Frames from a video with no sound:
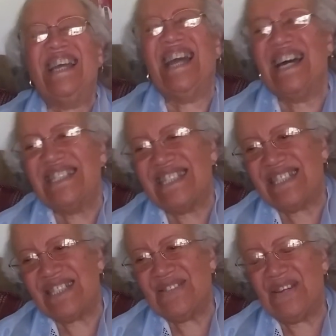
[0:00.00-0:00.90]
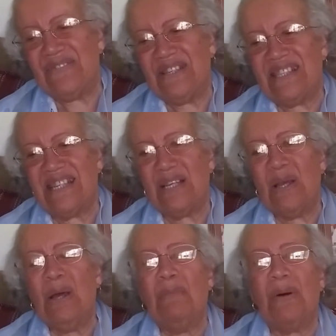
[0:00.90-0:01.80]
He had to do
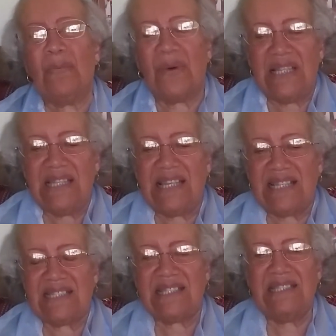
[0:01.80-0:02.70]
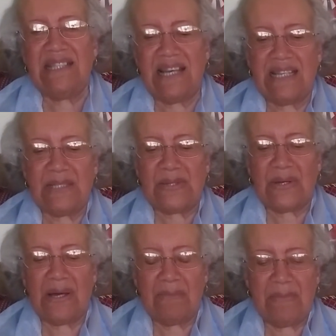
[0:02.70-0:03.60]
everything. But one lesson that he
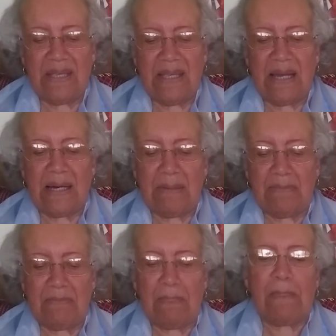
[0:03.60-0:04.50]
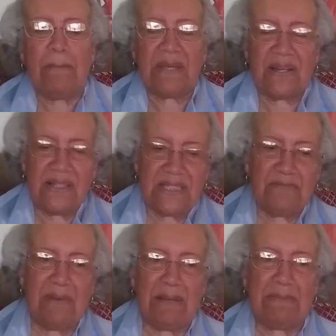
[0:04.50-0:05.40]
taught me,
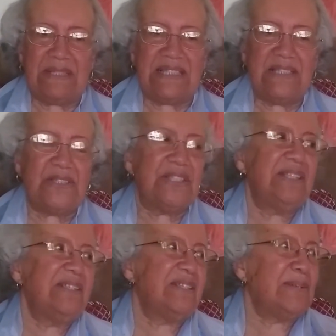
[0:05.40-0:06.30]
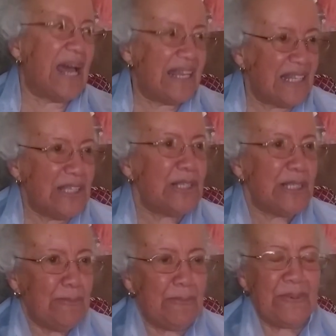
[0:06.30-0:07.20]
because of my position, had a
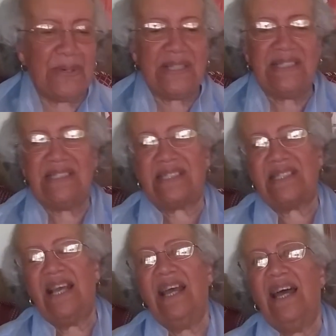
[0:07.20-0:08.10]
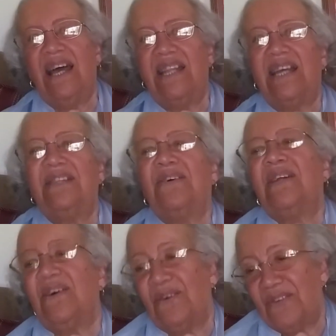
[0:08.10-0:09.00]
little importance, and I
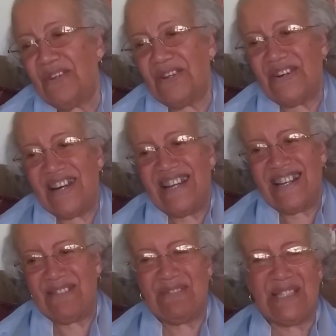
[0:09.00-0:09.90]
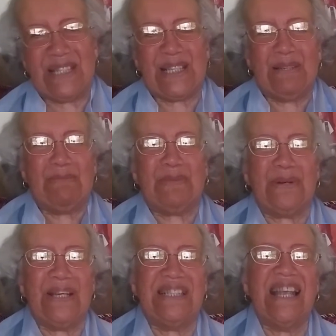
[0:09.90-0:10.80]
thought, oh, you know, I'm a little
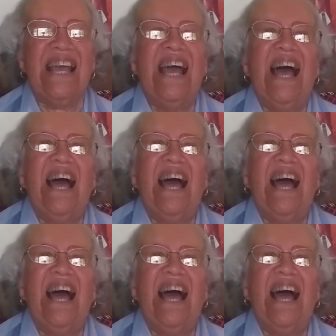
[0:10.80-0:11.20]
important.